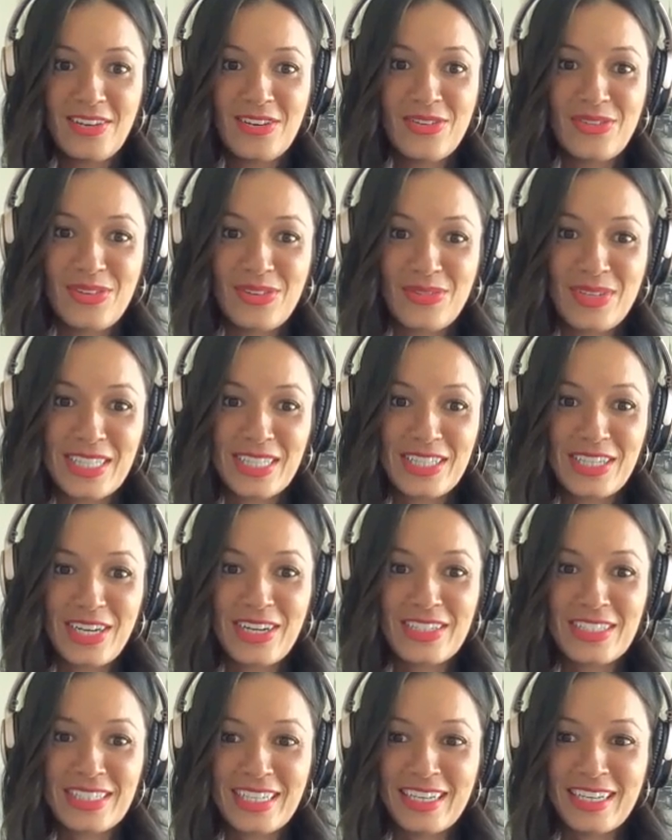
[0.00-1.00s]
when we
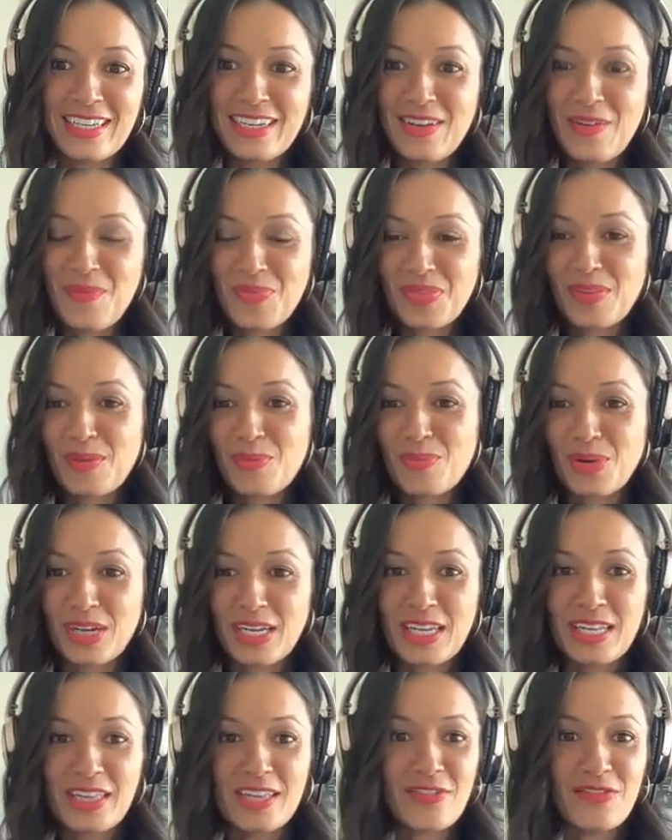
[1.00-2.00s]
start to bring
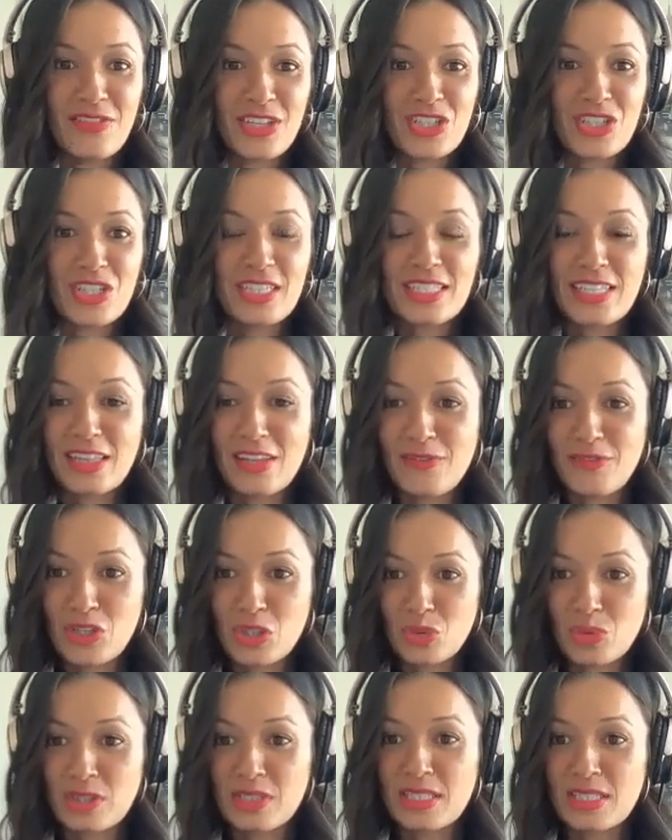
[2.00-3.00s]
in the visions and the
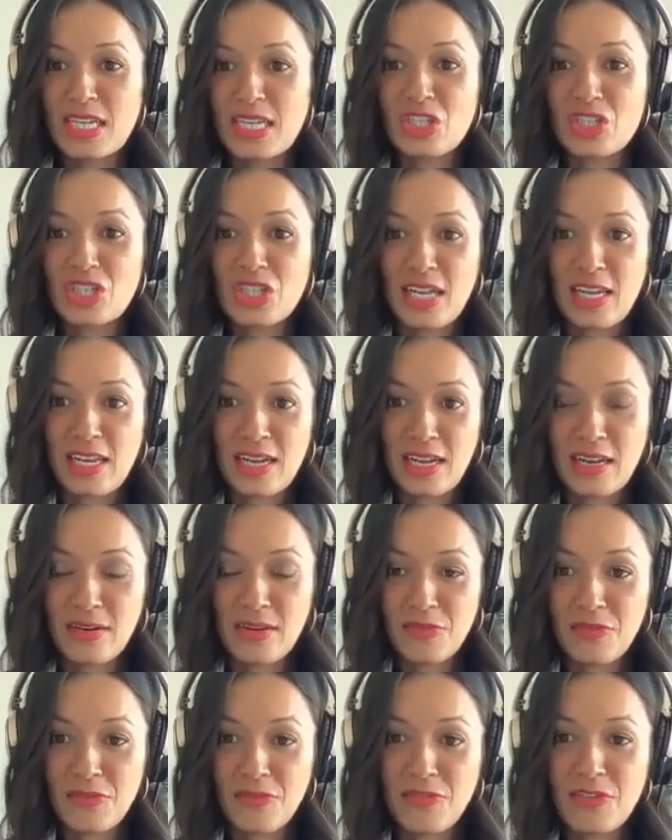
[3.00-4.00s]
visualization
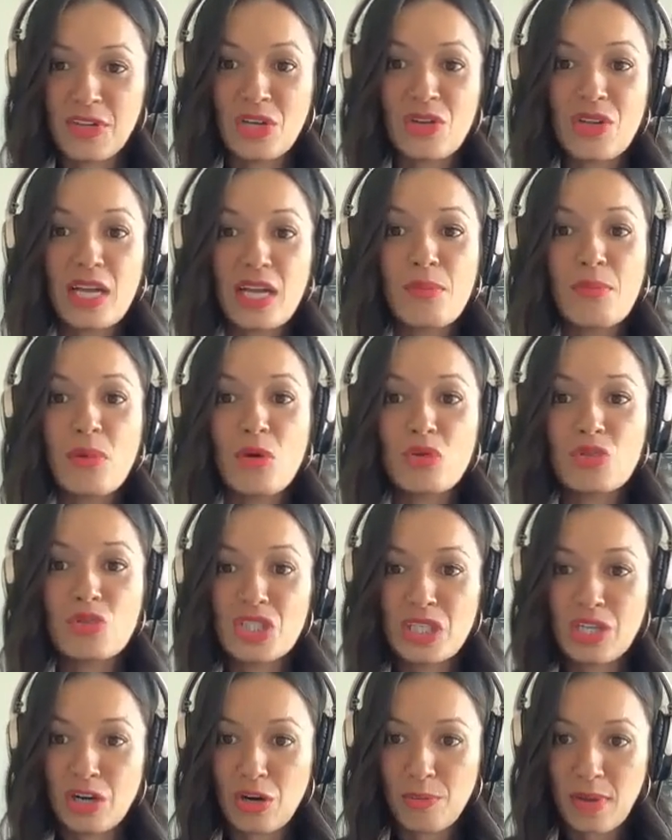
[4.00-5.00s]
and feel that
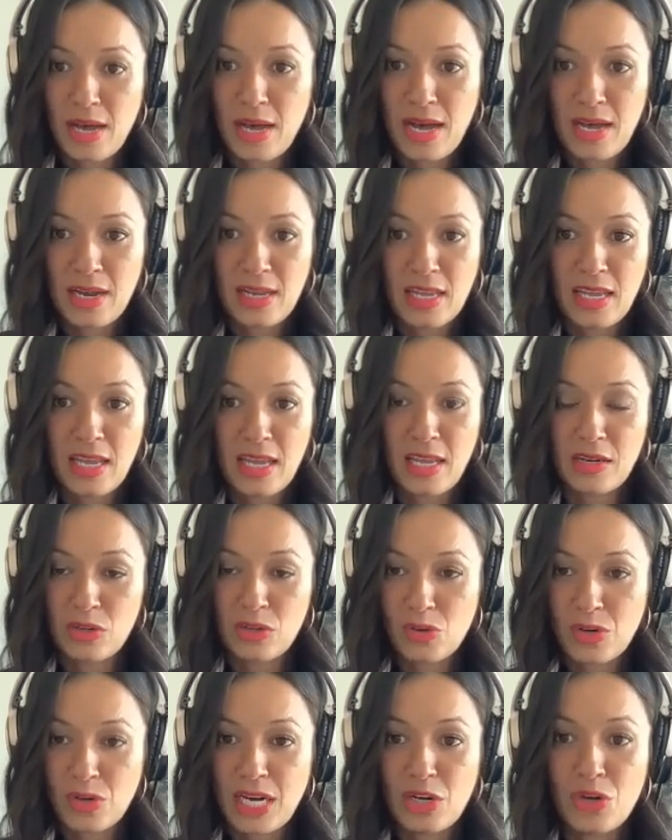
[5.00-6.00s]
emotion in our body and
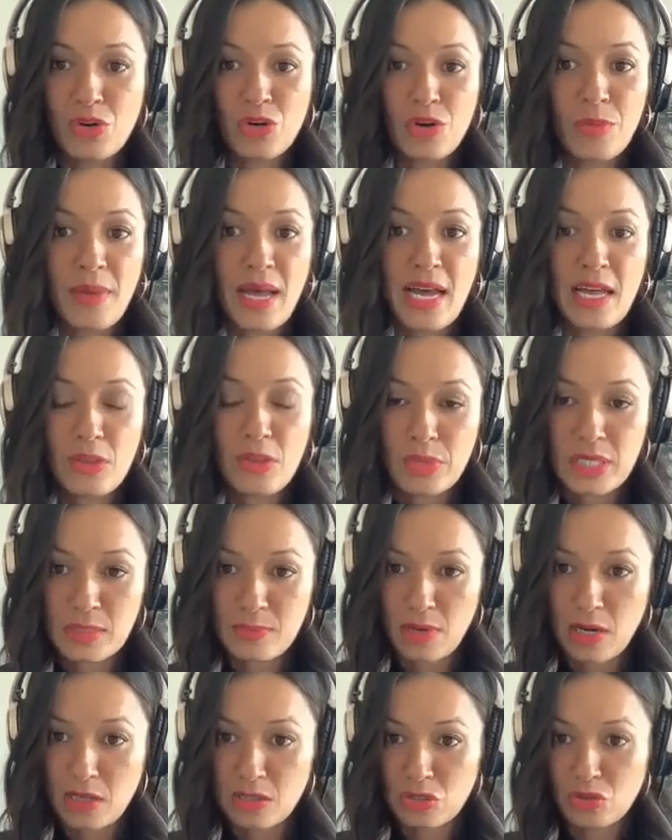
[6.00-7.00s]
create neural pathways,
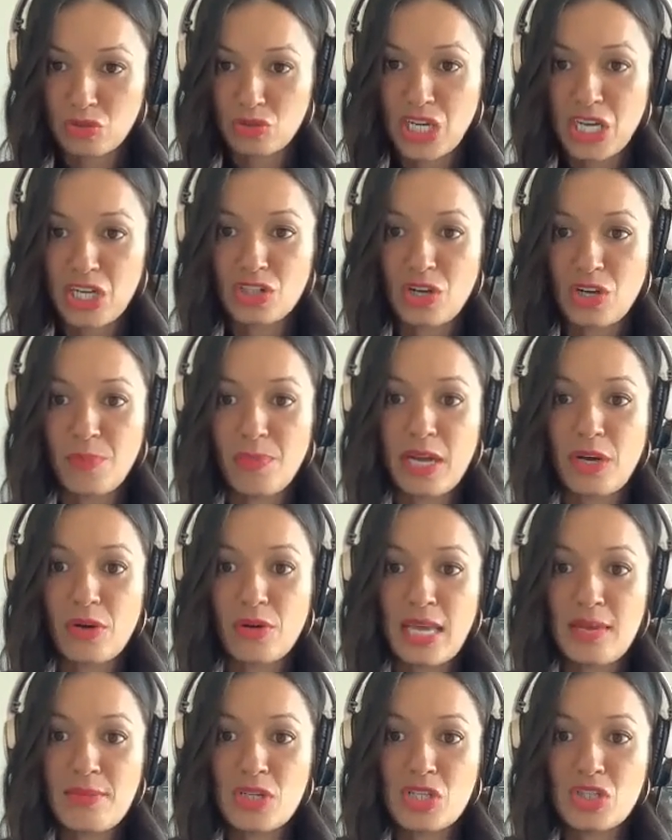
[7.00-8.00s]
but also change our
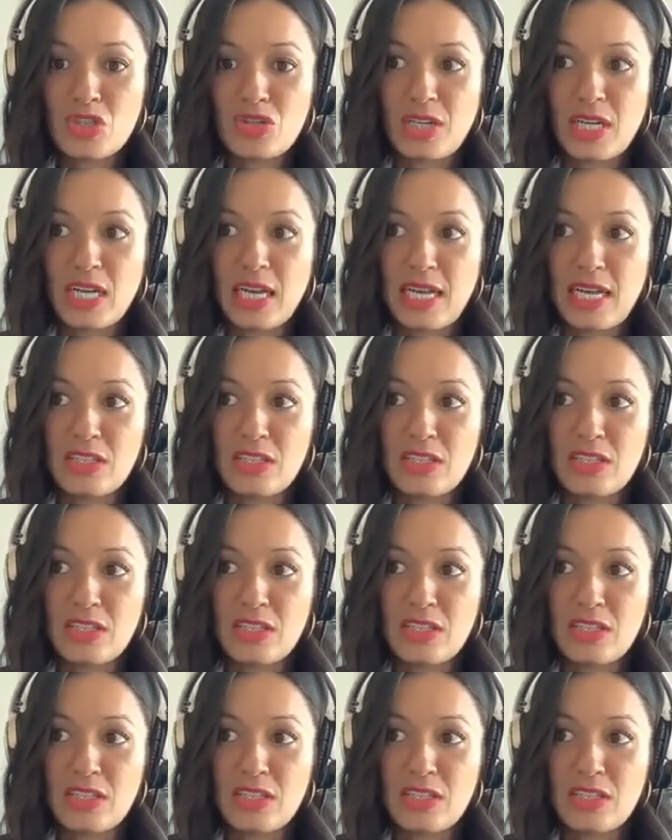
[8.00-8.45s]
biochemistry.